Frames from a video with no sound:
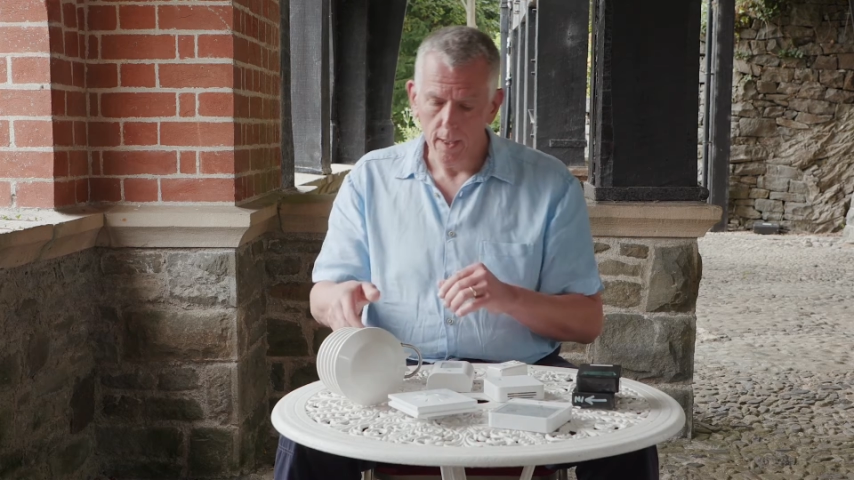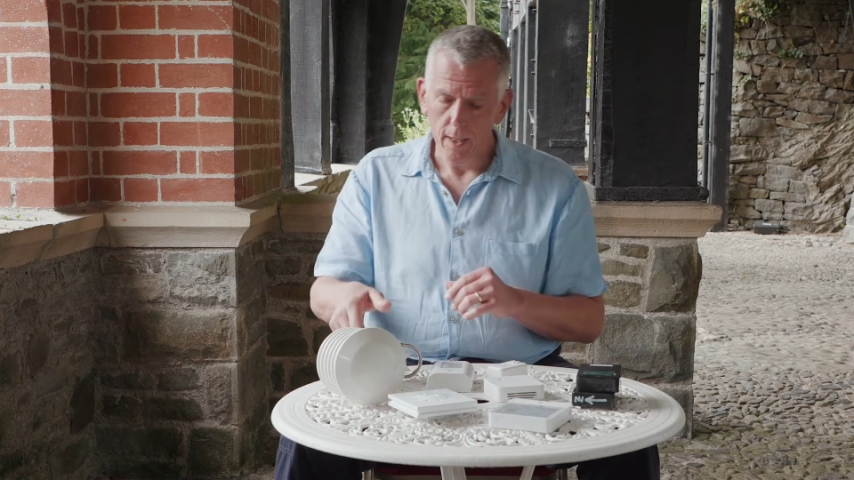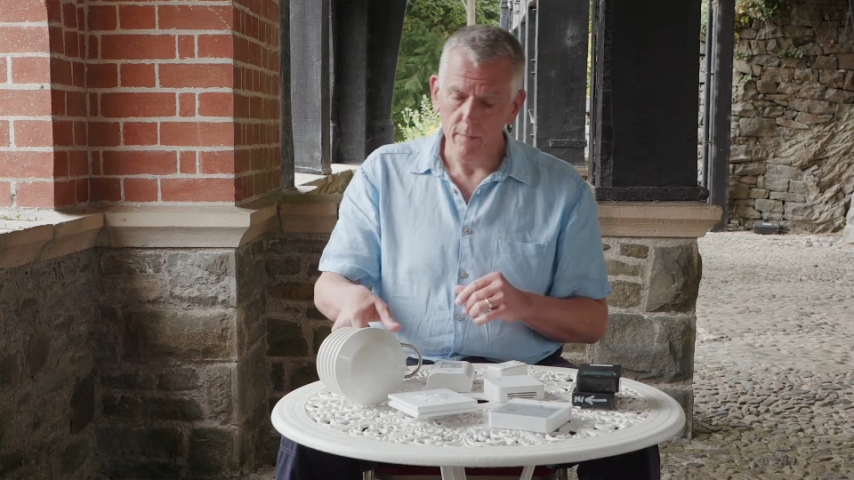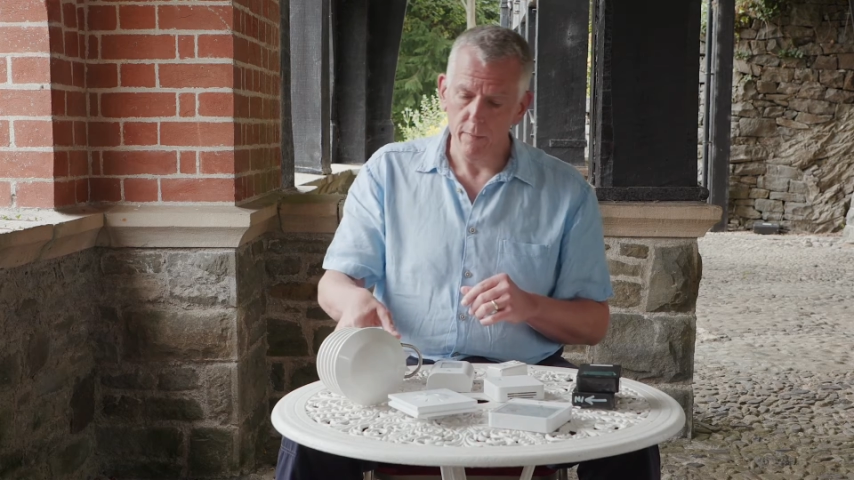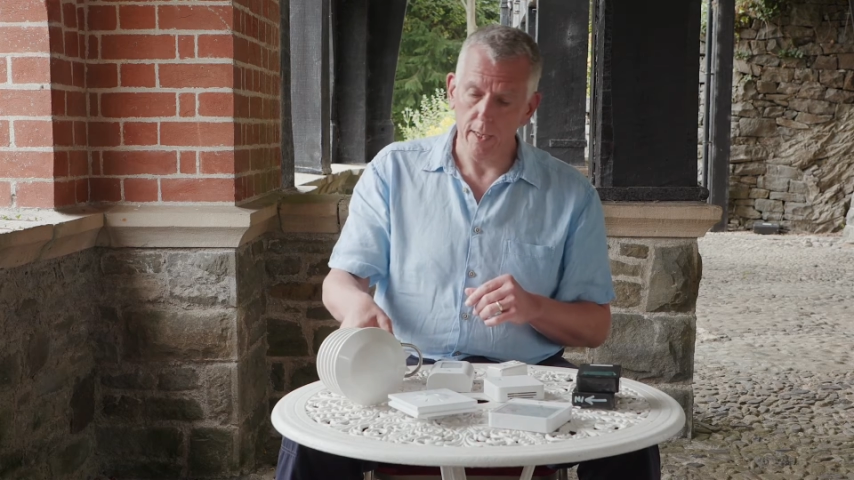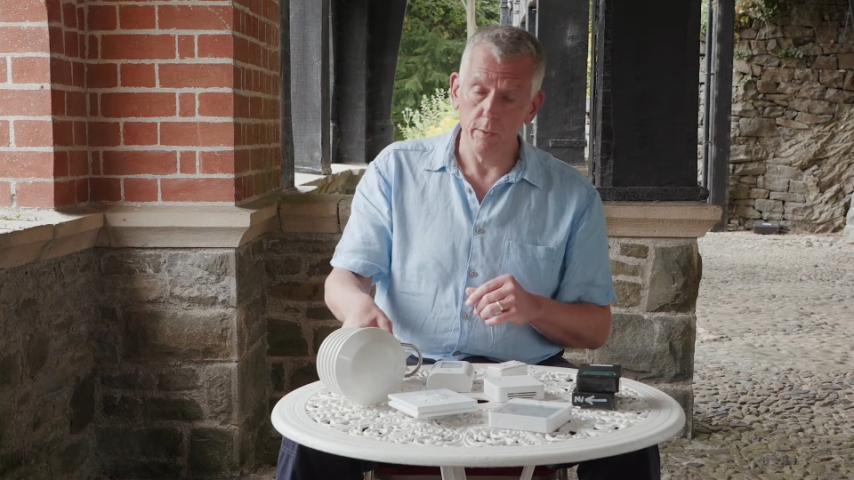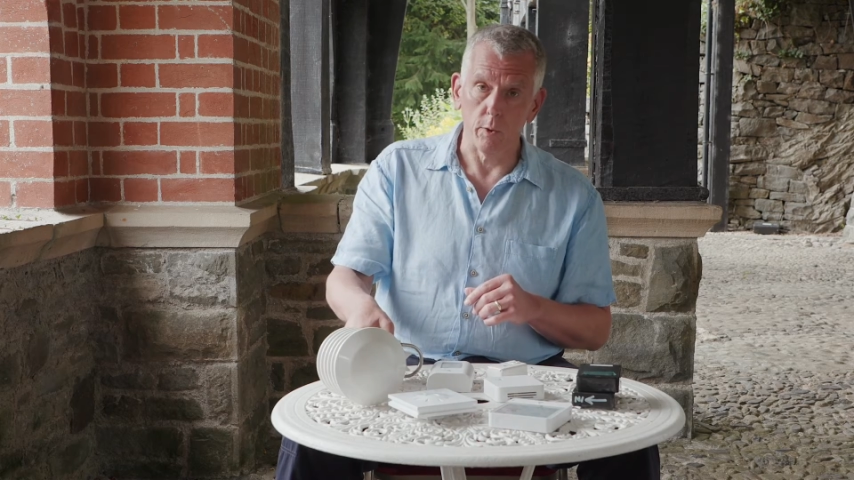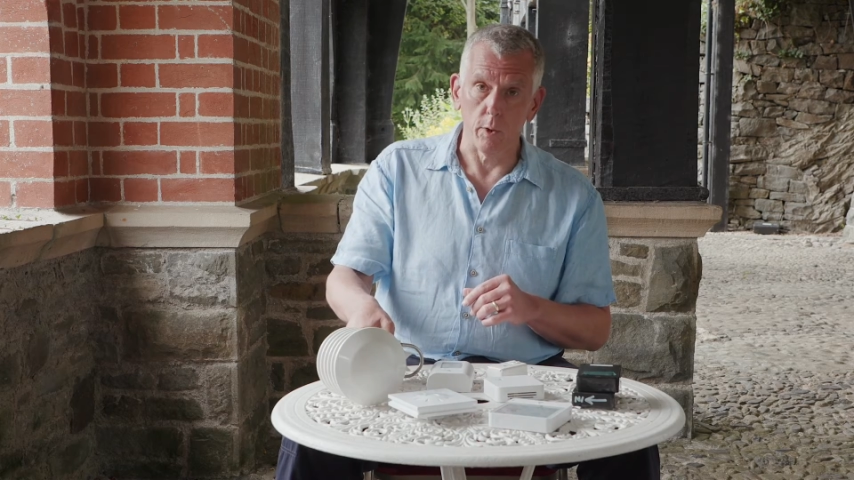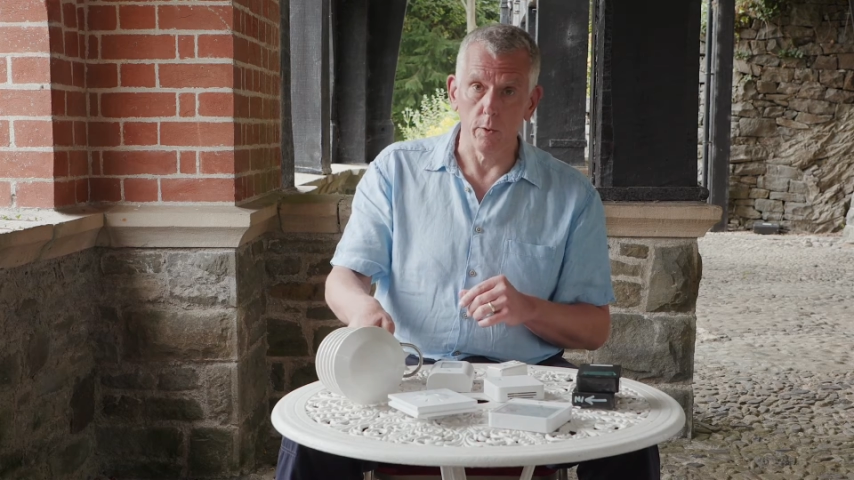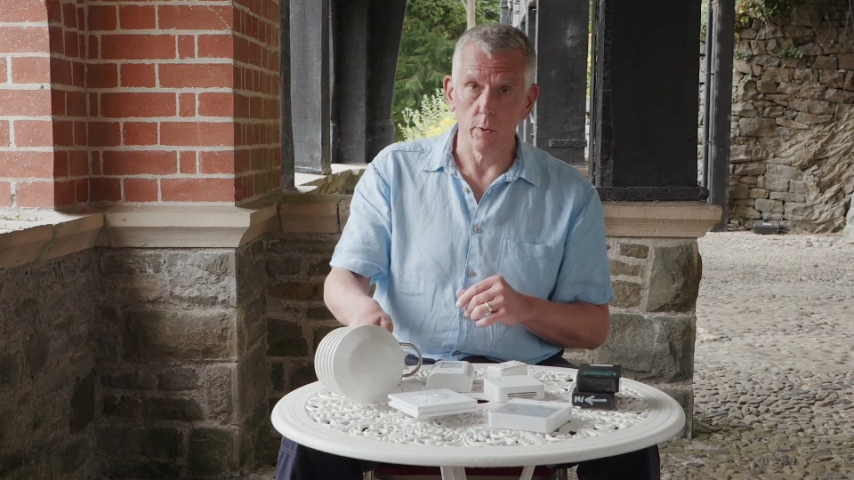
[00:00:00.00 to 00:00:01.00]
And for
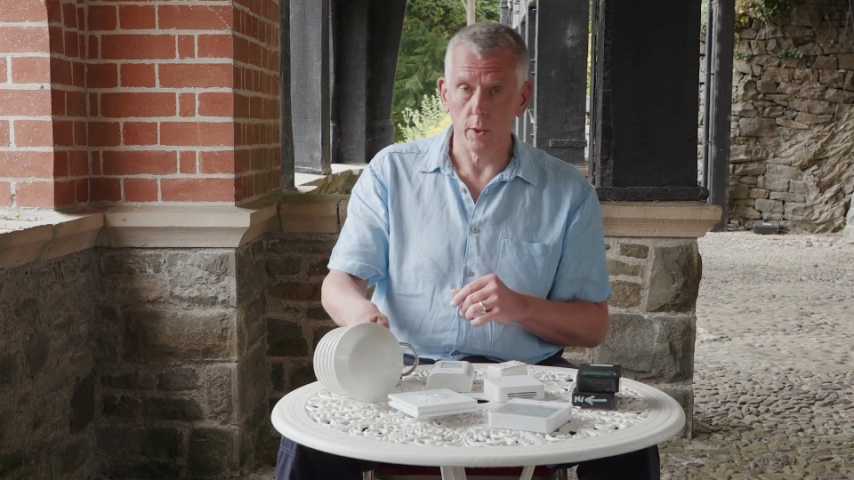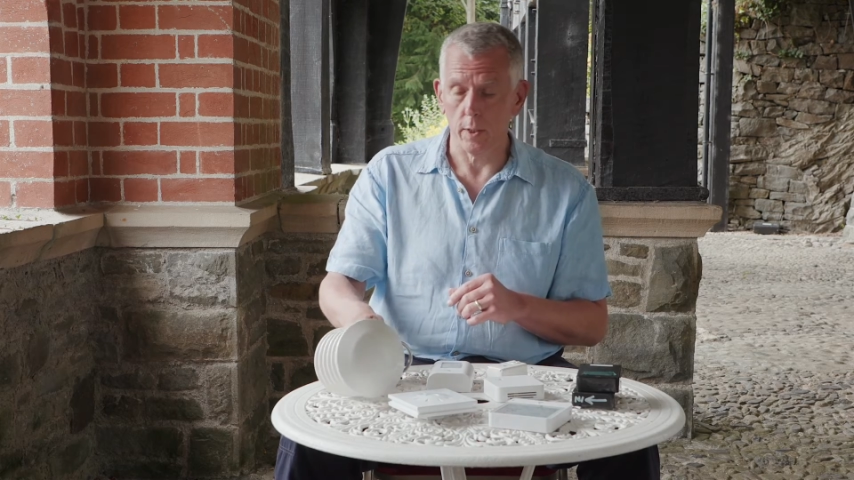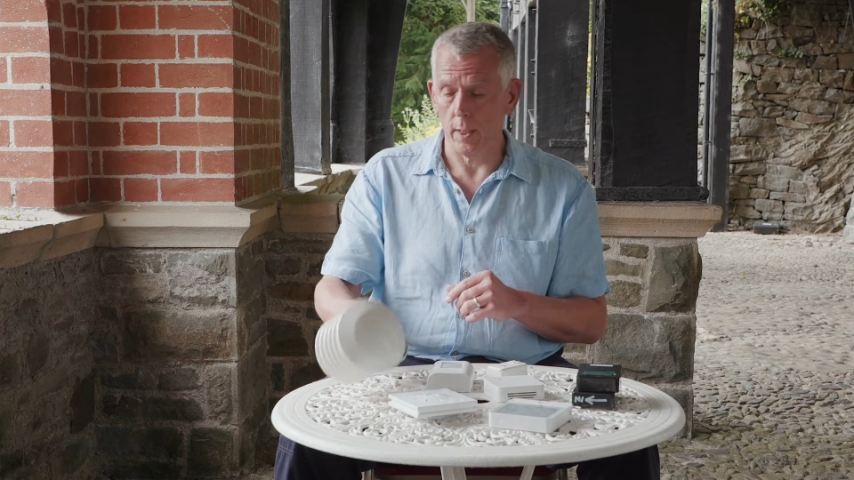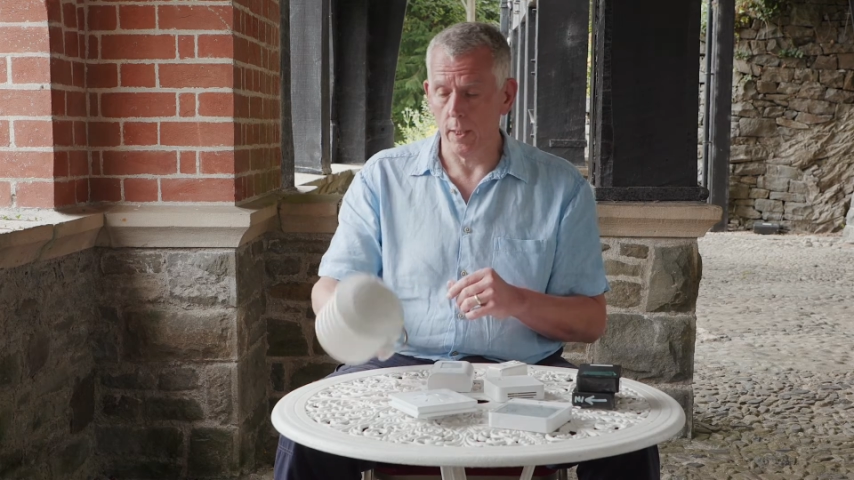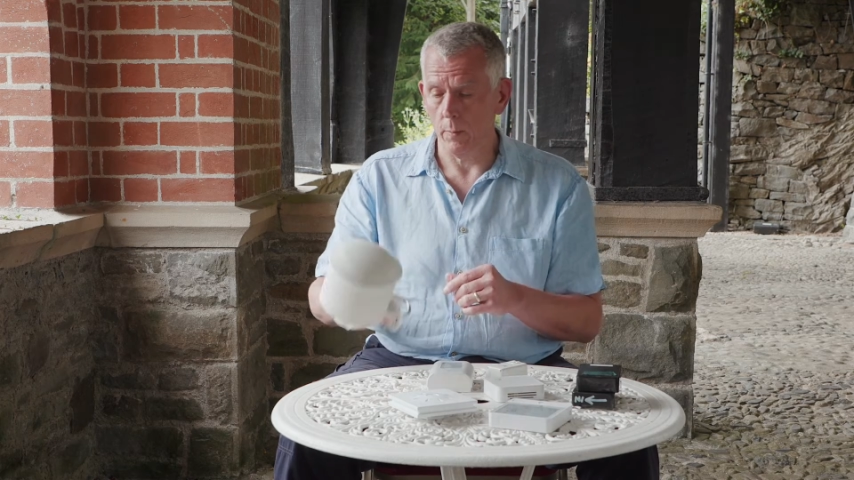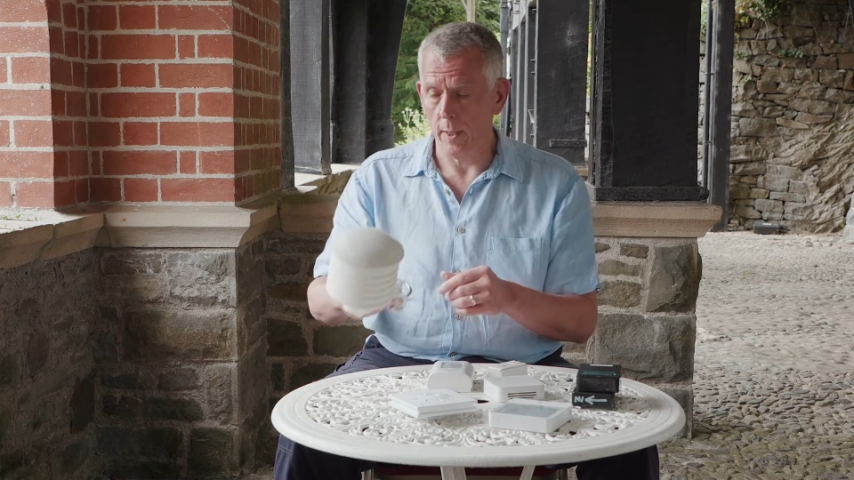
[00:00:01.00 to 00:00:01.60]
outdoor use, we